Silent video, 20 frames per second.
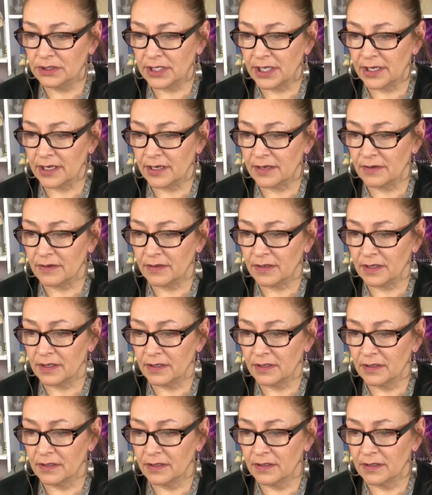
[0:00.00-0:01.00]
down,
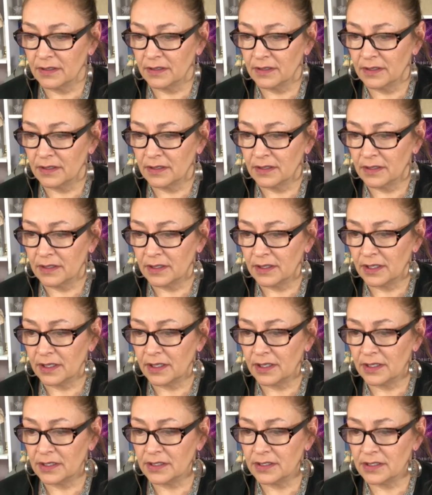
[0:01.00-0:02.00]

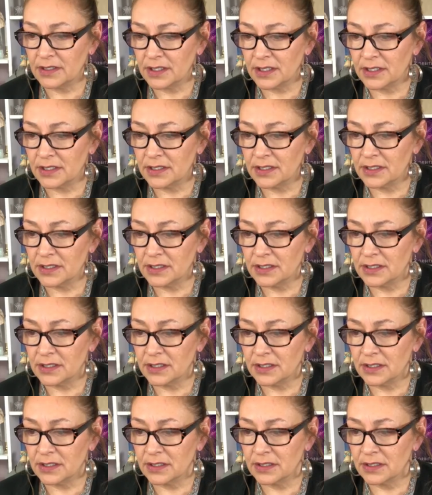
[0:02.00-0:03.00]
it does...